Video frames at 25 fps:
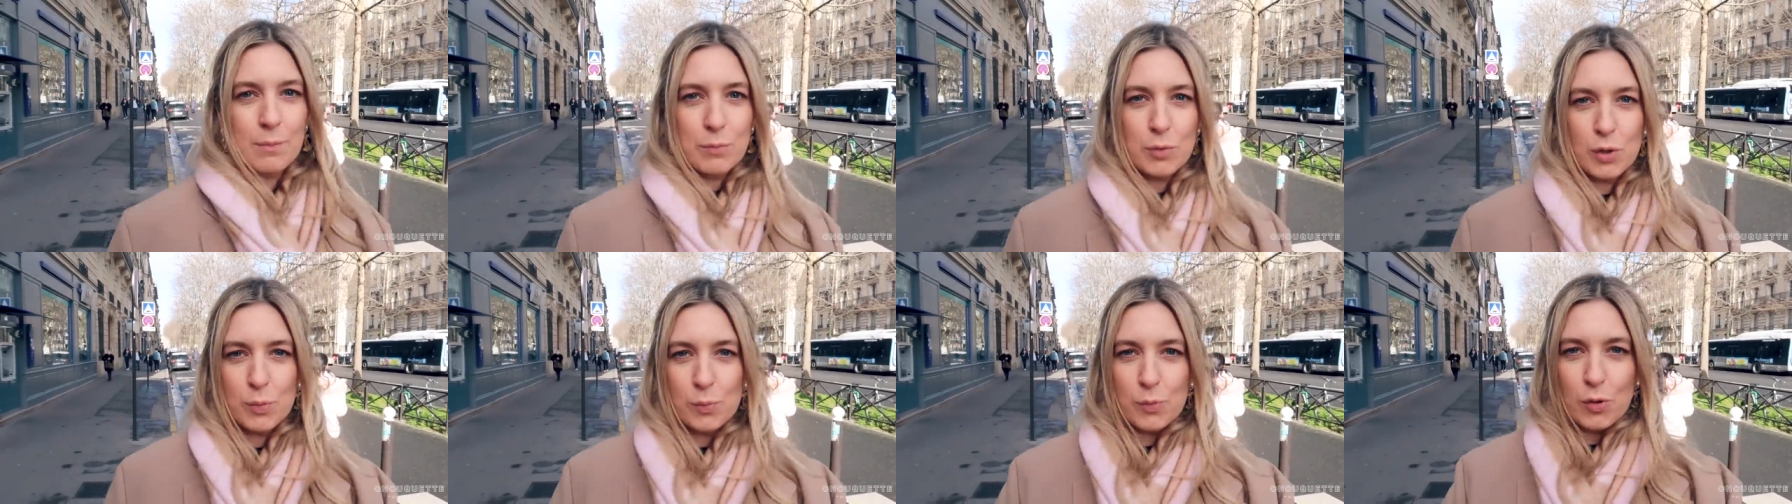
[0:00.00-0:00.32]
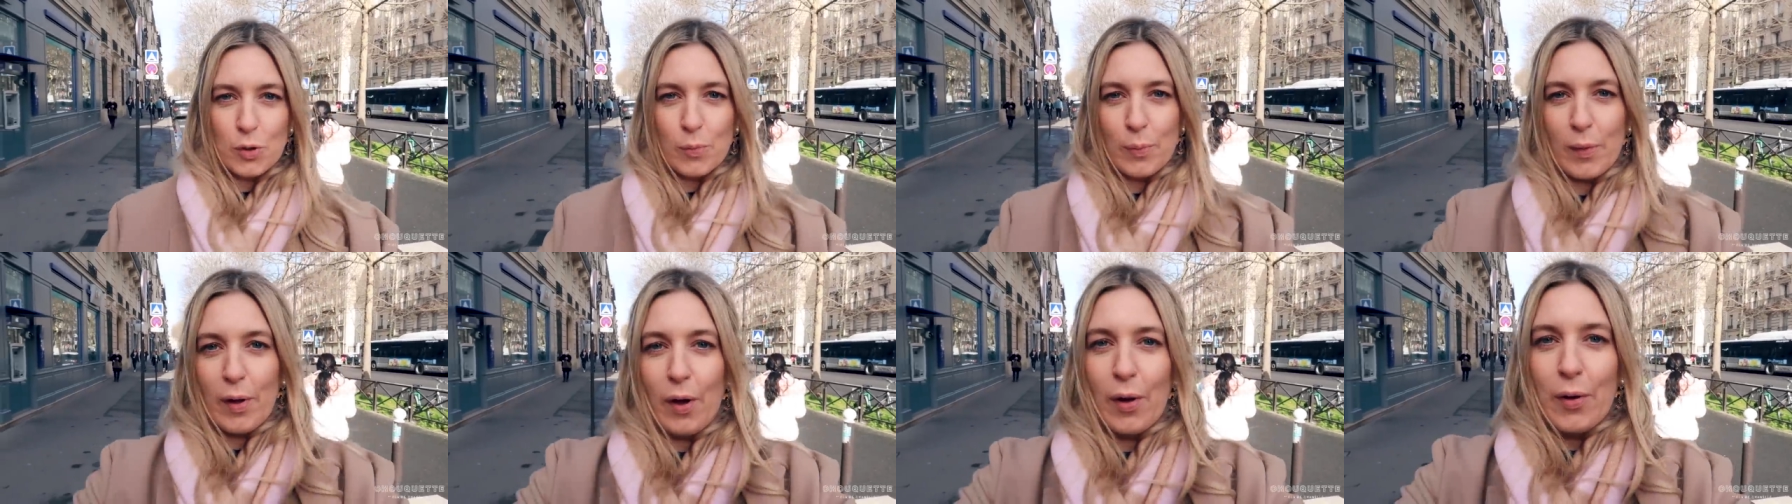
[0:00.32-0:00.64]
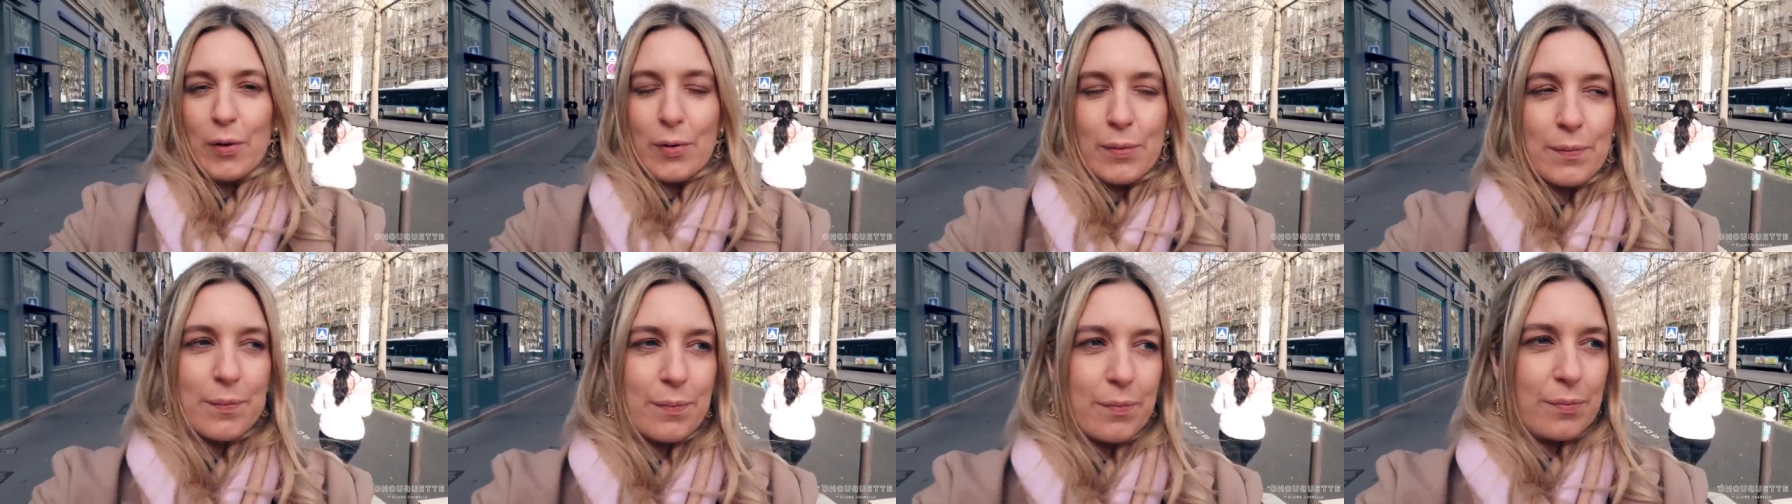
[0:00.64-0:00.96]
new bow,
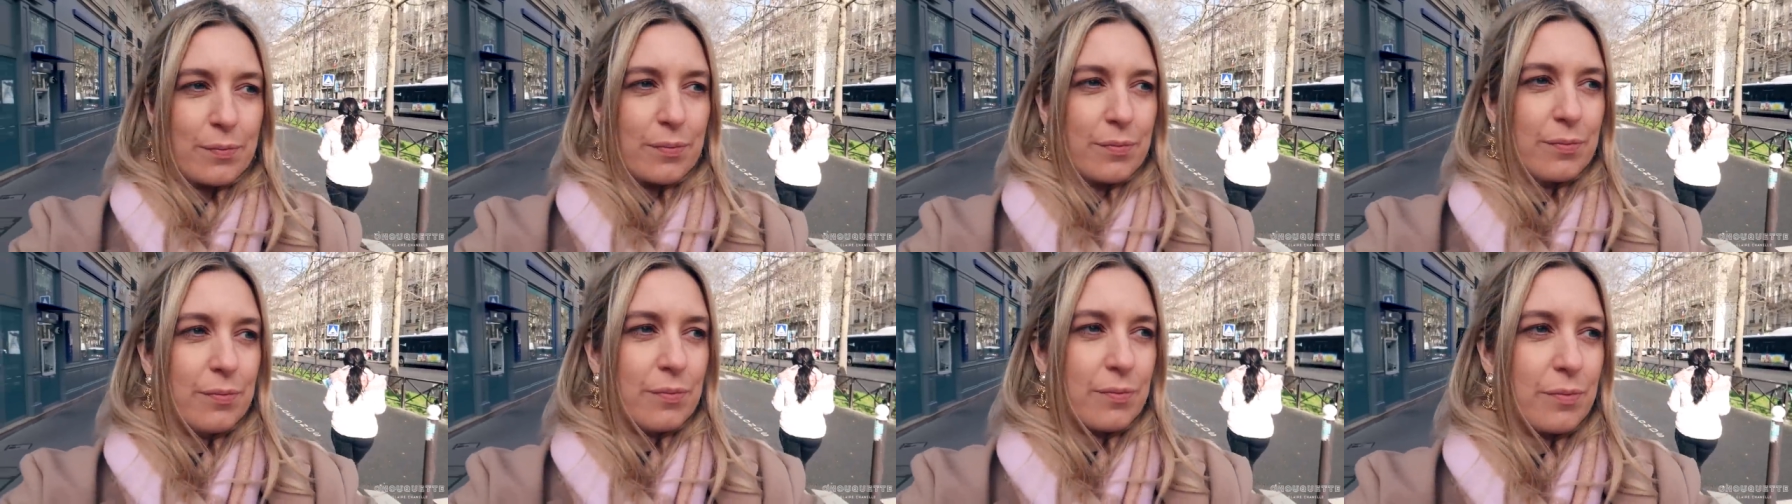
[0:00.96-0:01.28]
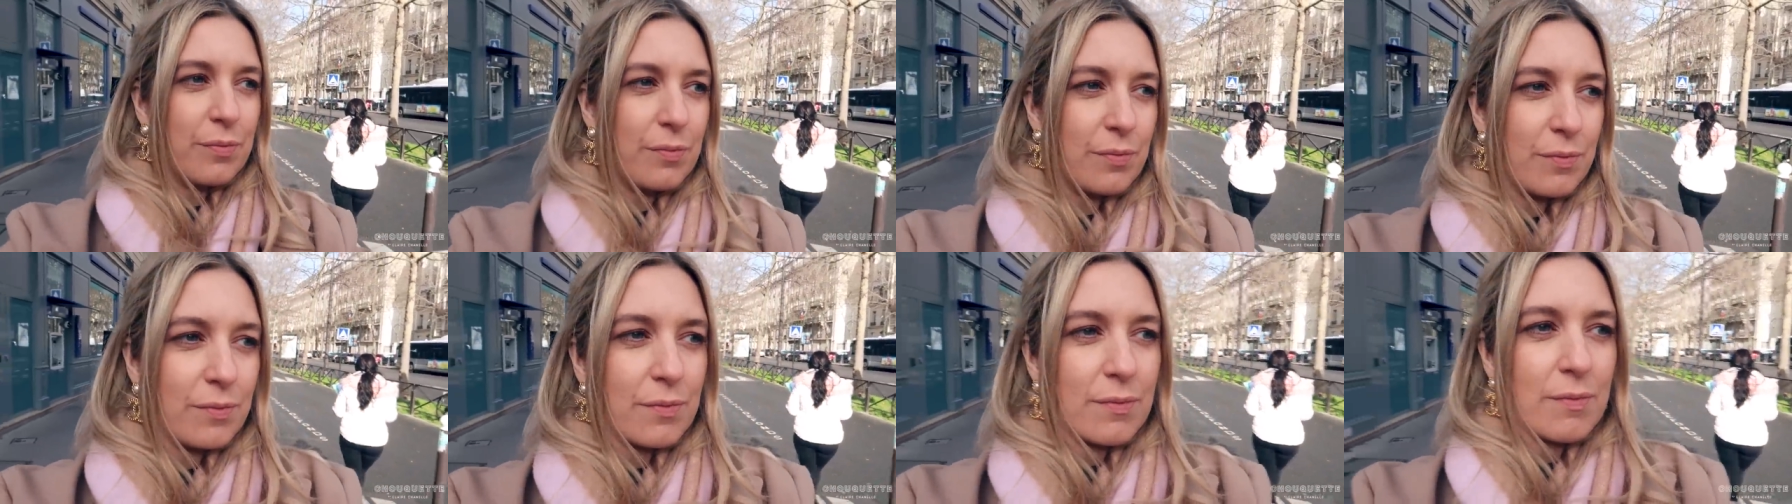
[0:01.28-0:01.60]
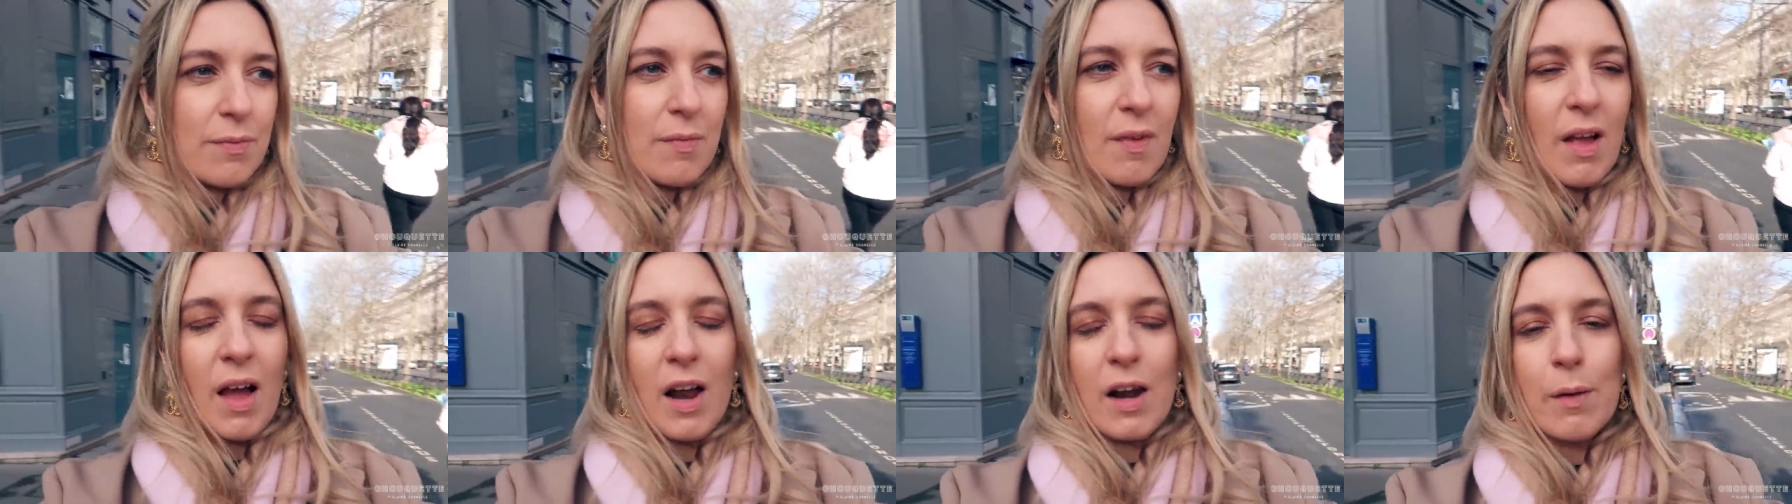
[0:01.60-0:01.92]

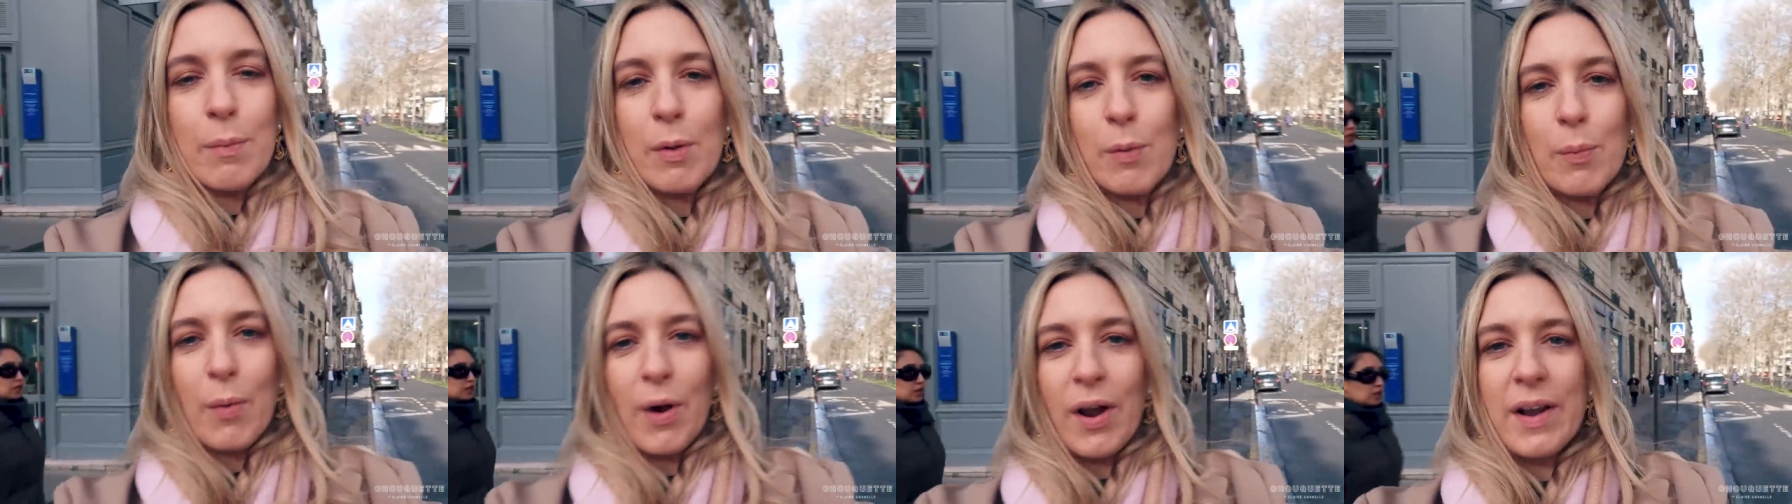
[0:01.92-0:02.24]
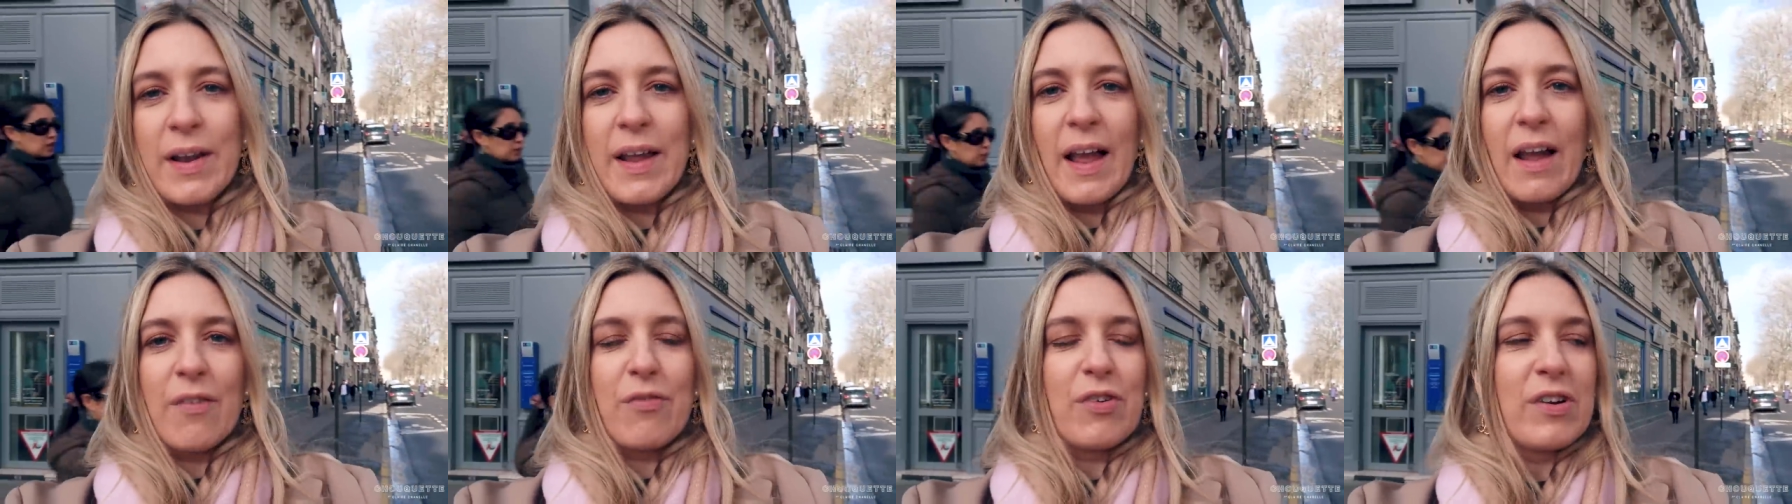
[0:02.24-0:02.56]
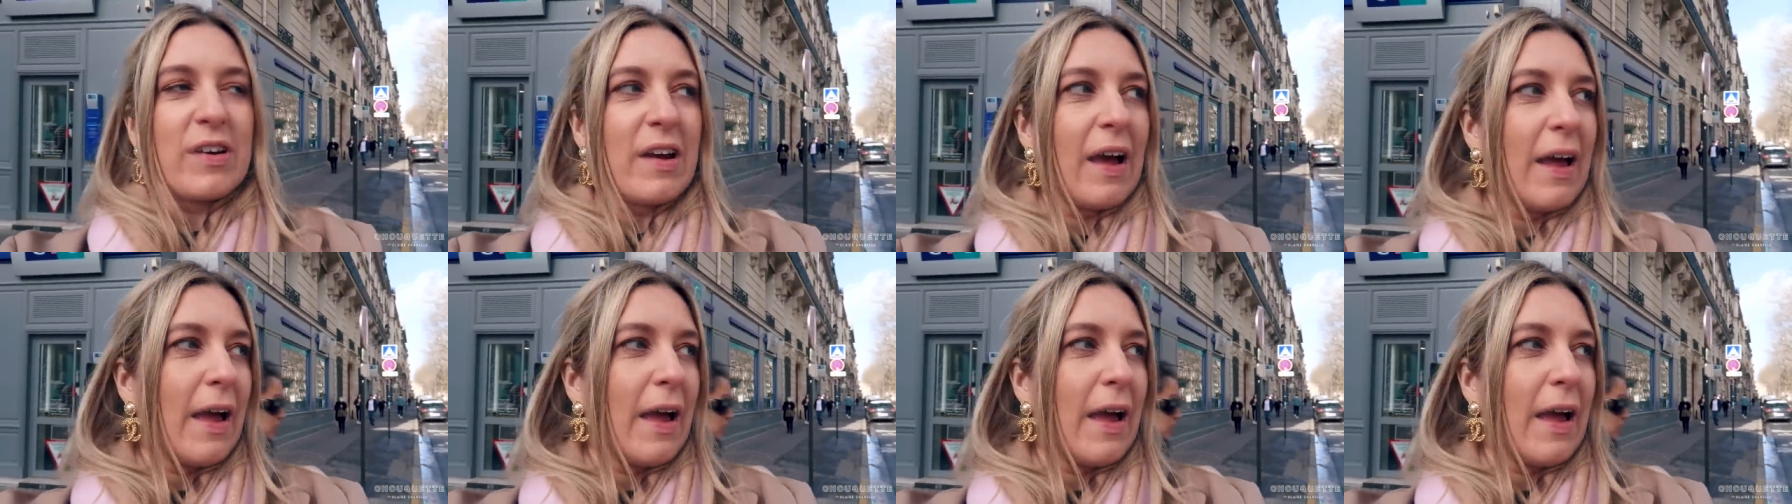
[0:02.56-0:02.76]
and I've been wearing it every day.